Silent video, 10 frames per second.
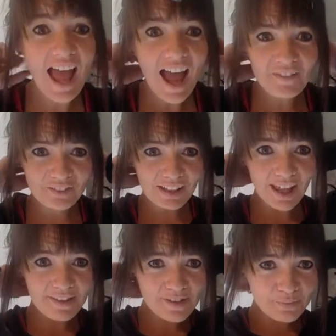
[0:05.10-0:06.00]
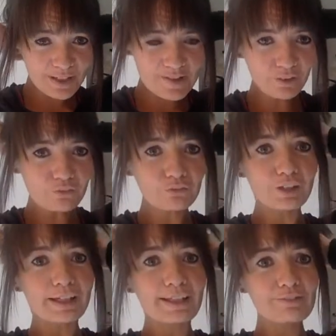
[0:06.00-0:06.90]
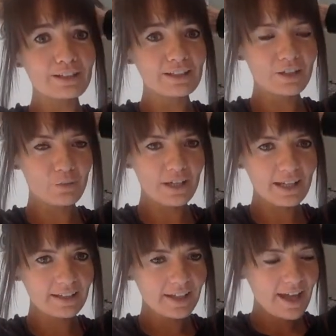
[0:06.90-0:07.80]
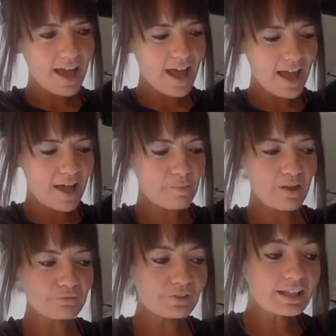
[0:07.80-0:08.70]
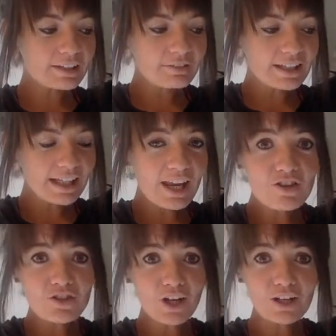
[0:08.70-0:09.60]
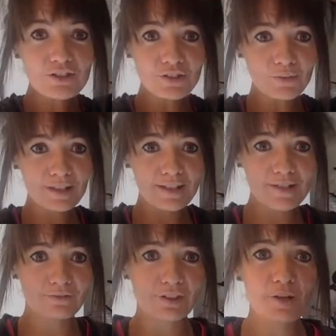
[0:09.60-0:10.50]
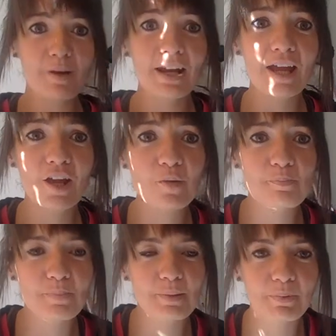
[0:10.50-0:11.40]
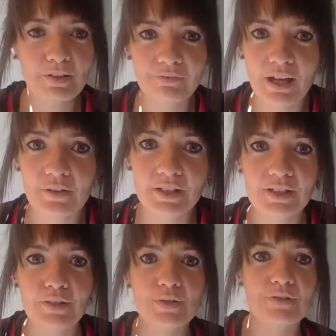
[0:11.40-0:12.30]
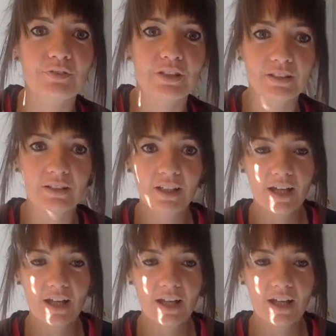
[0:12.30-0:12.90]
I feel like this week's gone really, really quick. I've really, really enjoyed doing this group, and I hope people have found it useful.